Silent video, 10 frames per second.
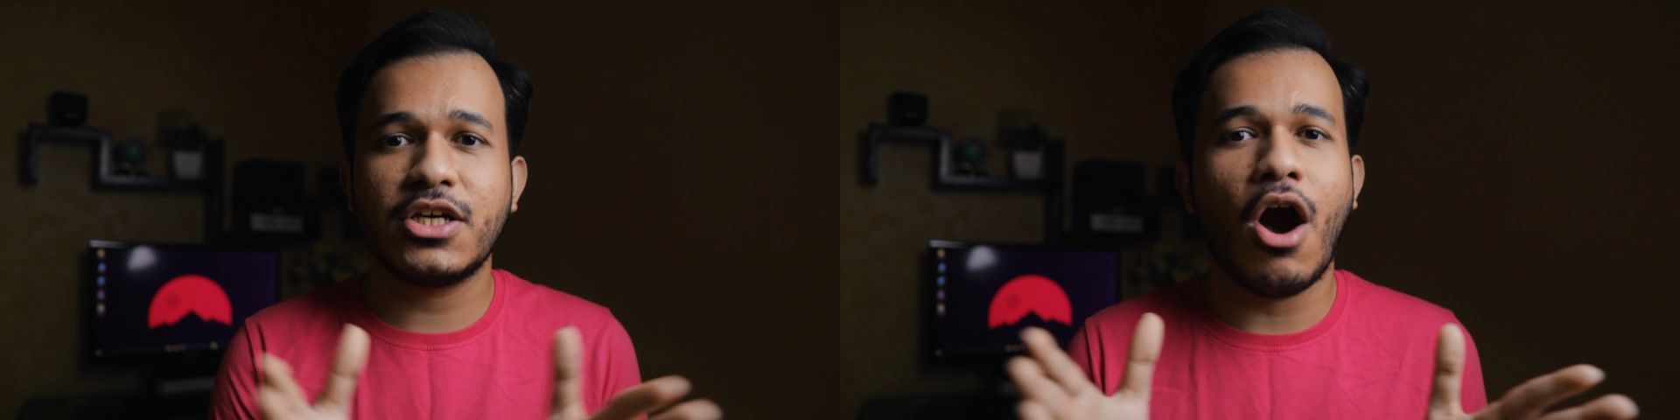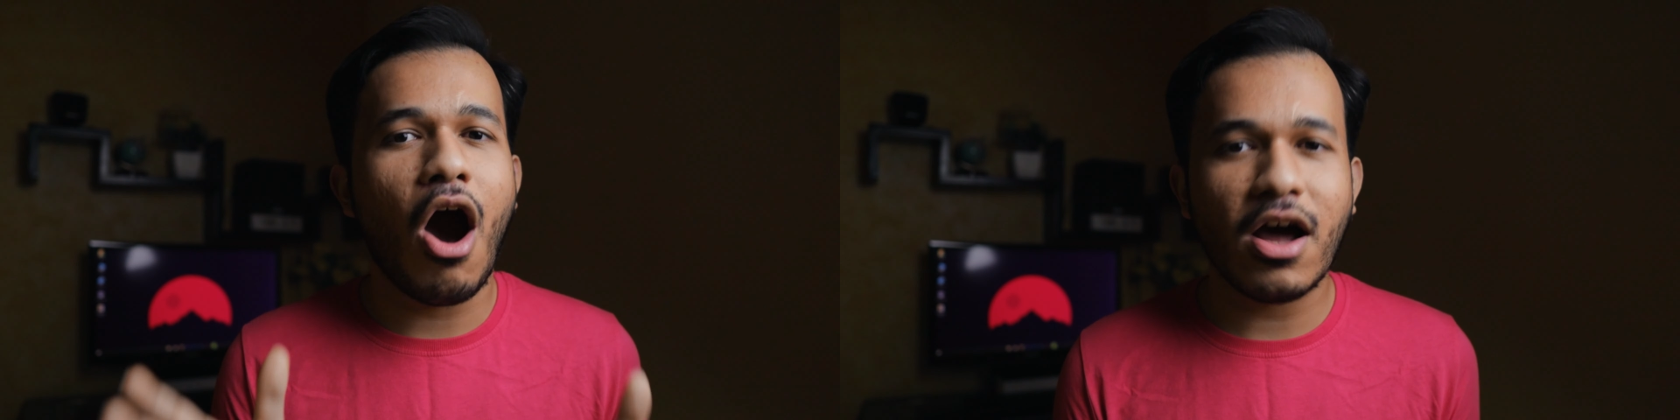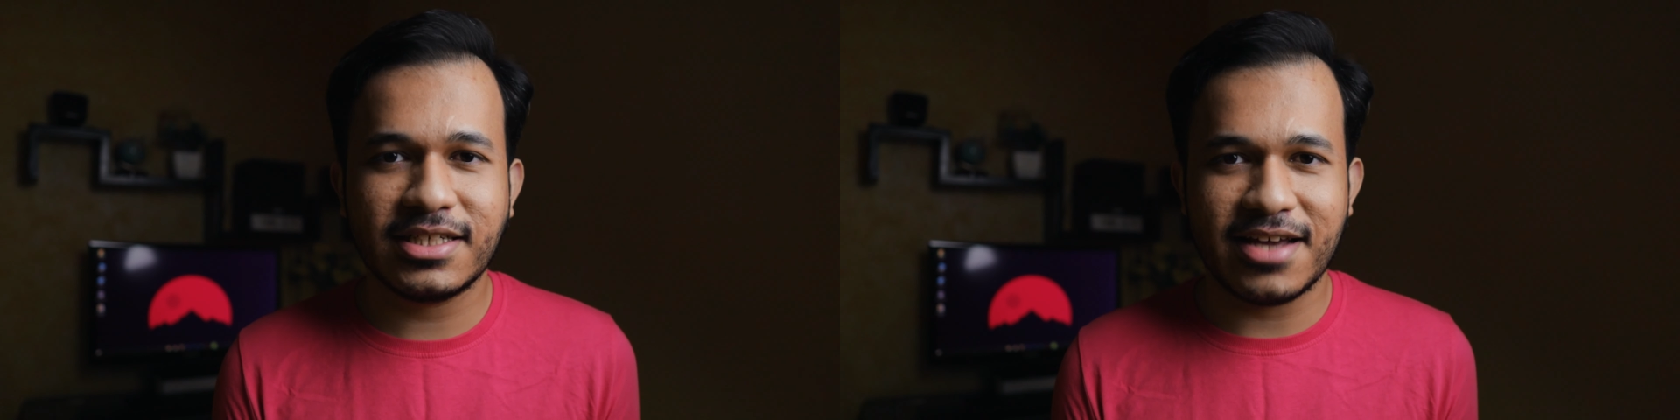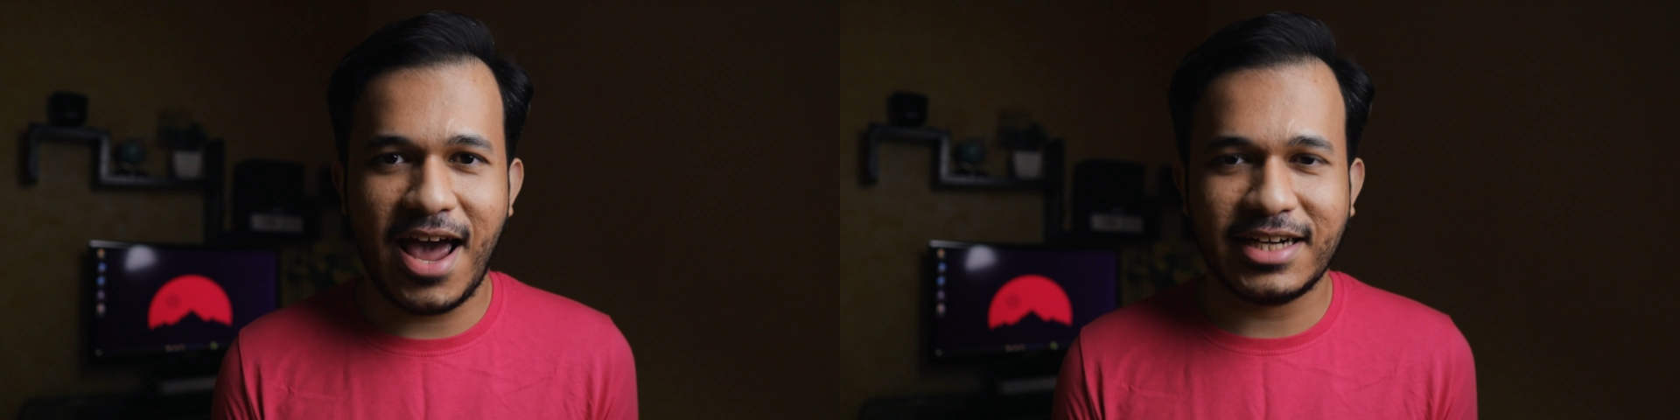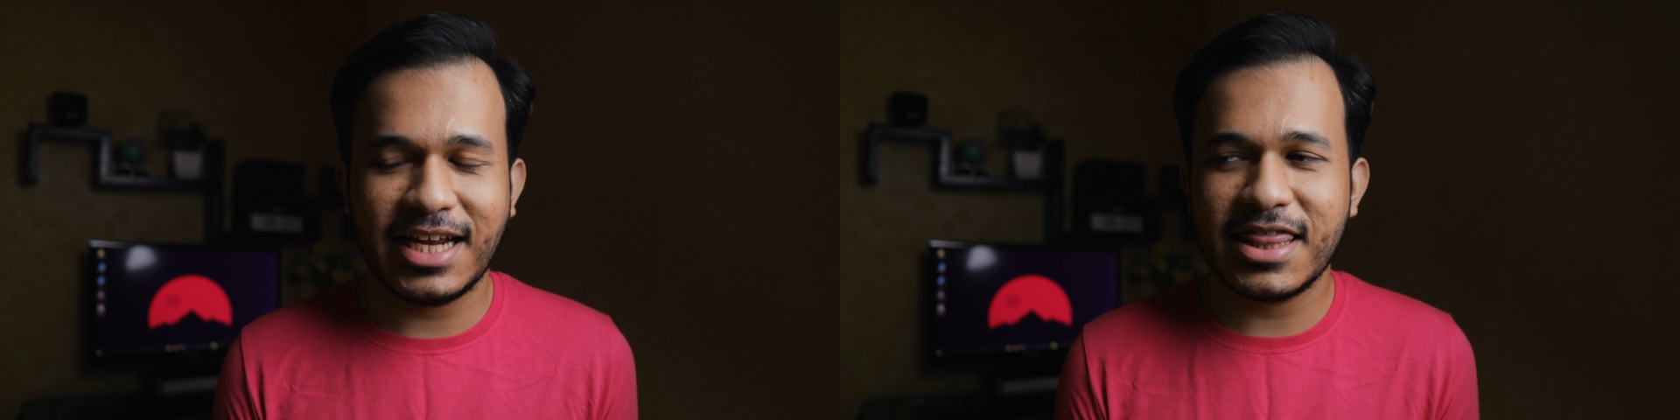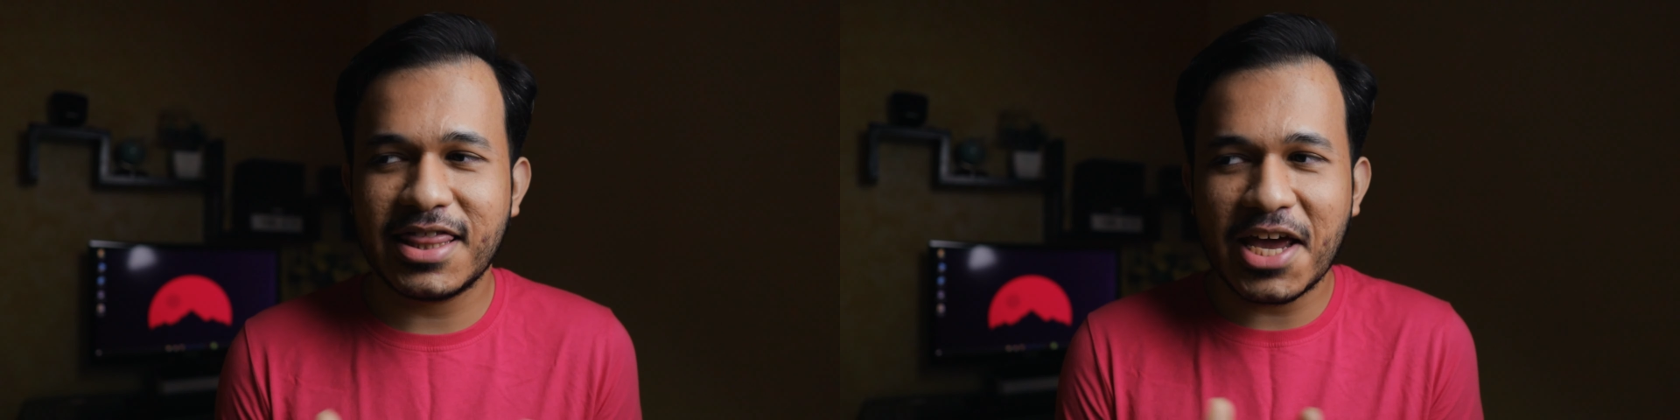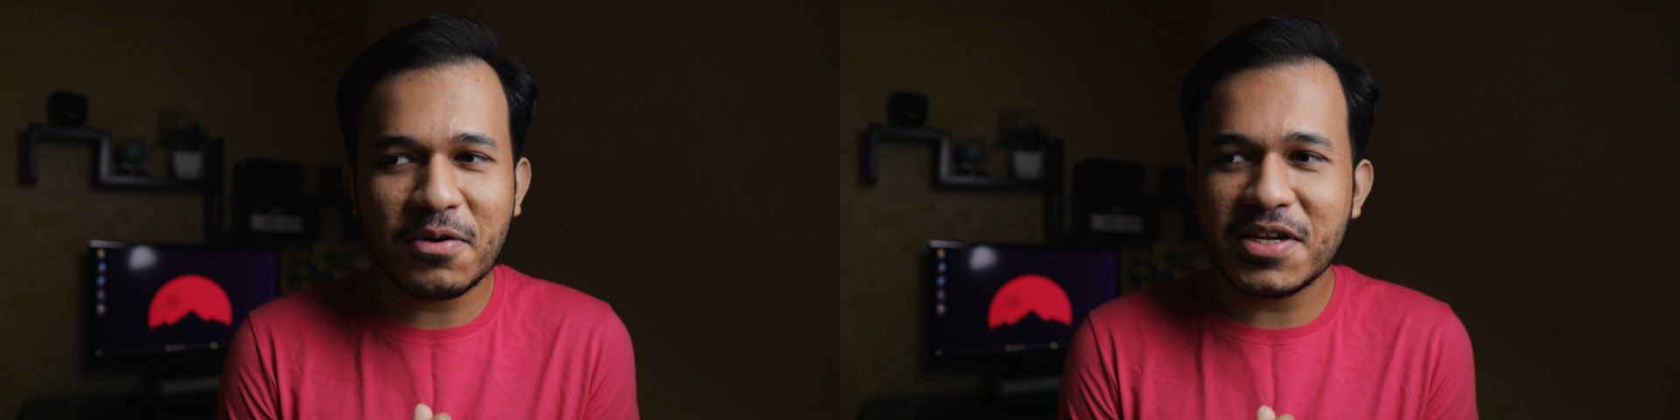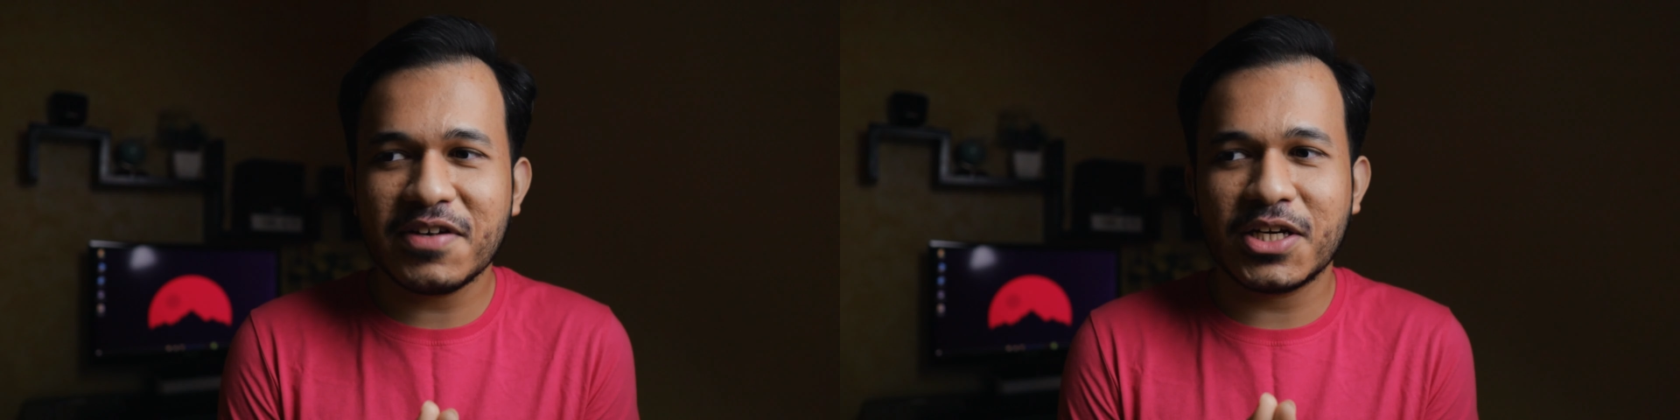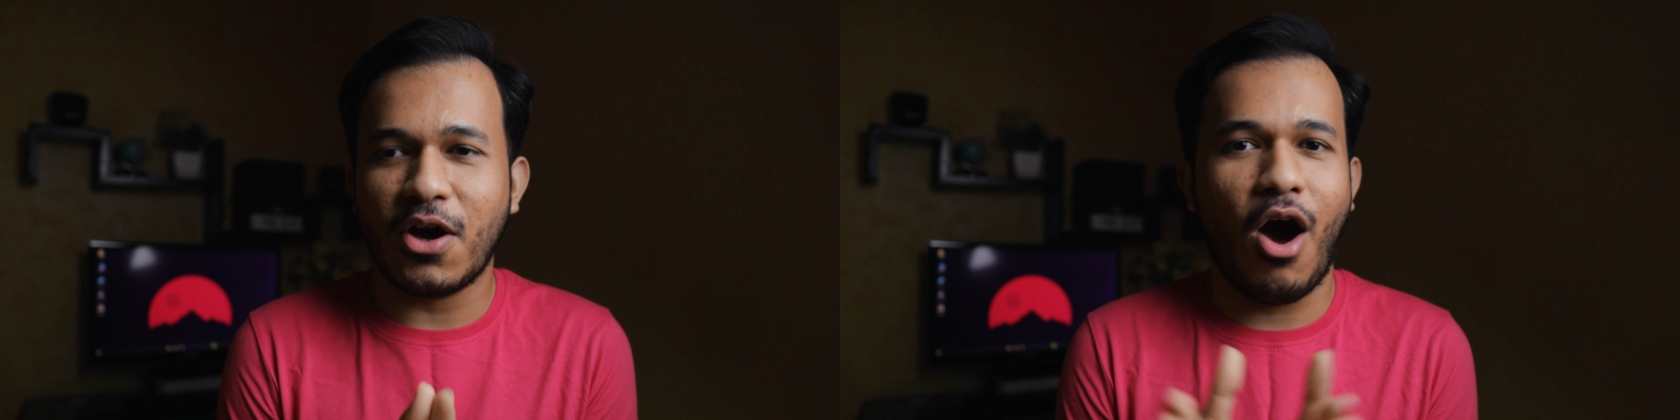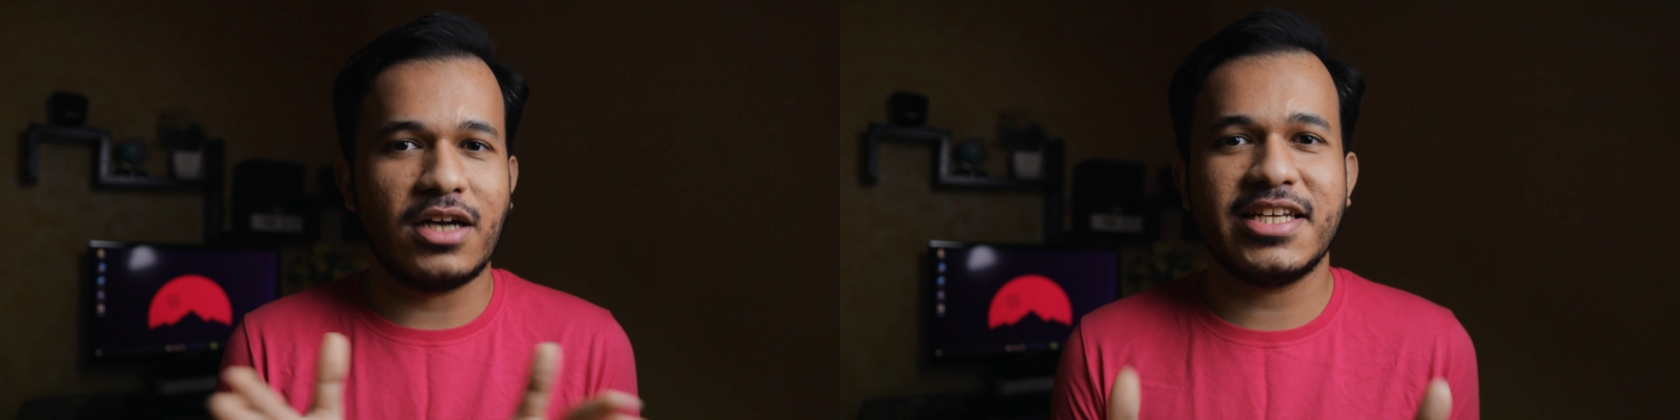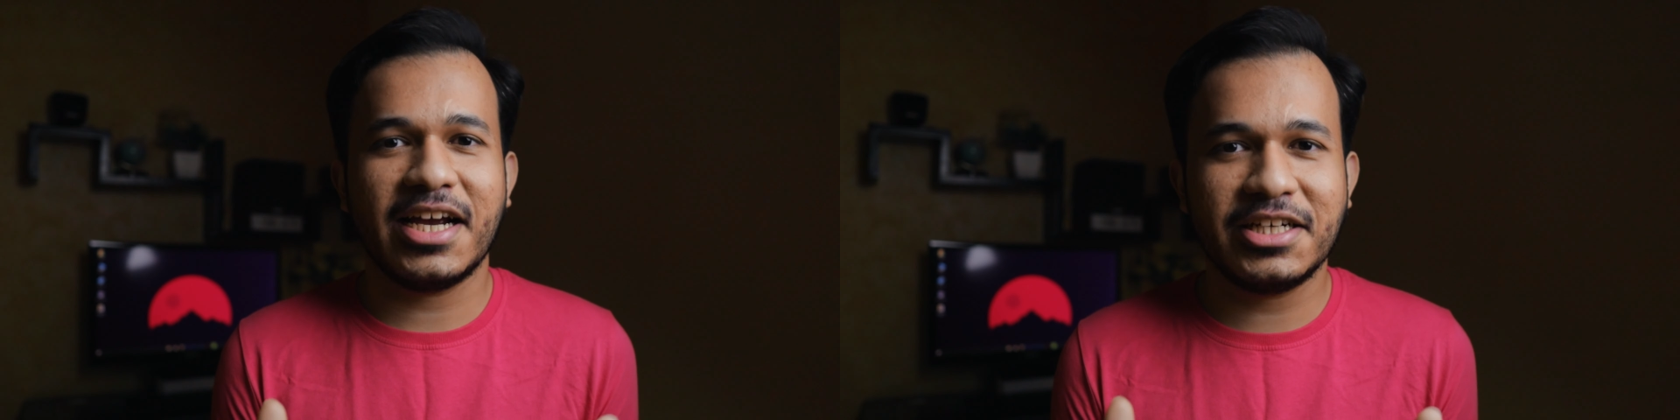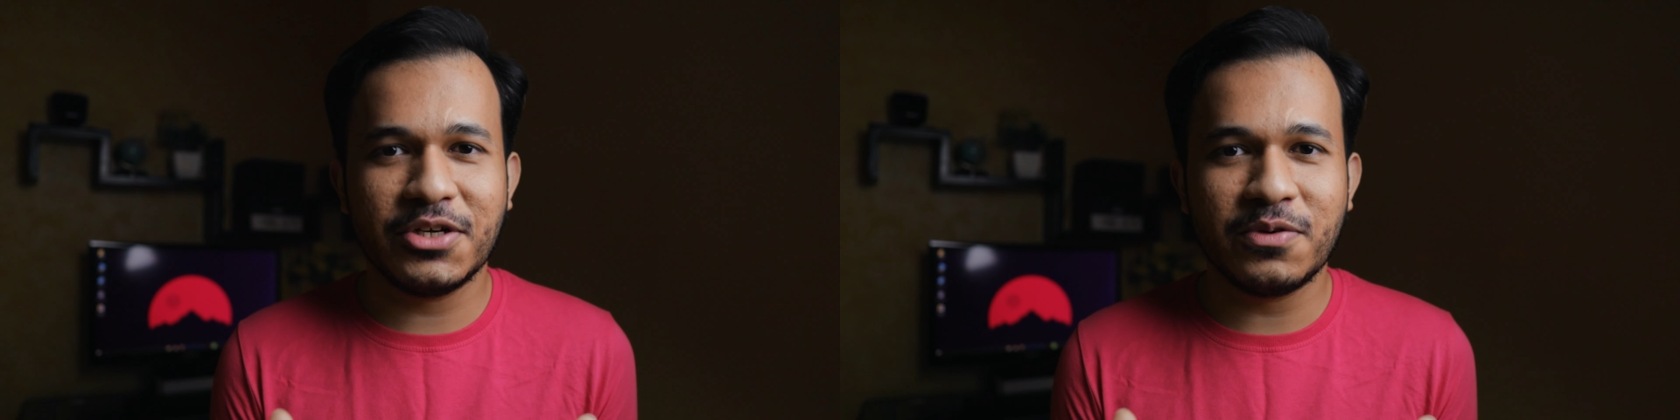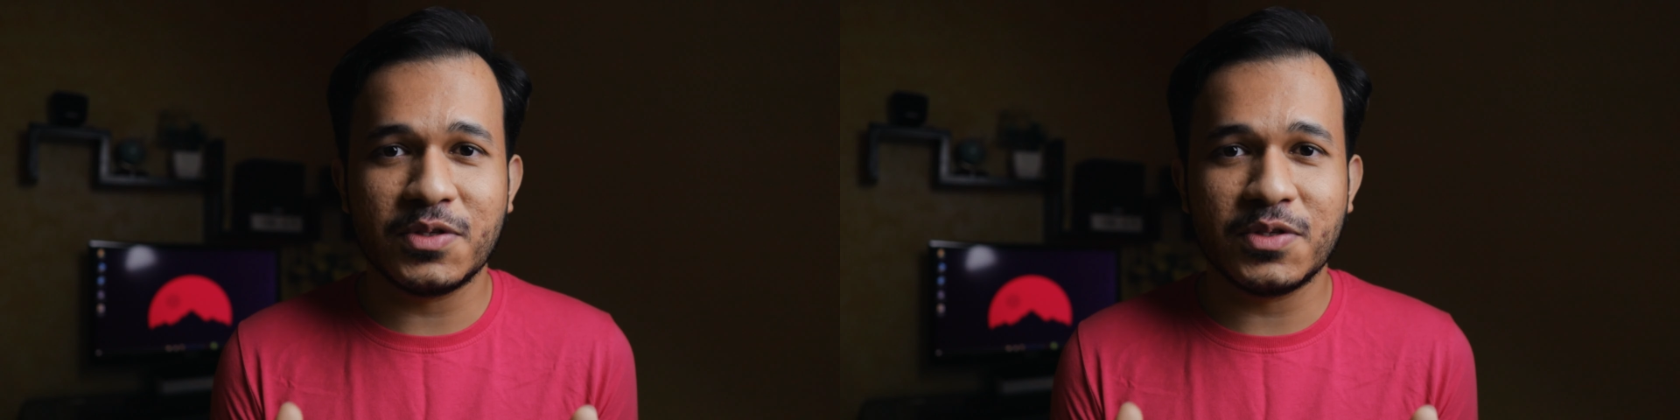contact and they don't even contact you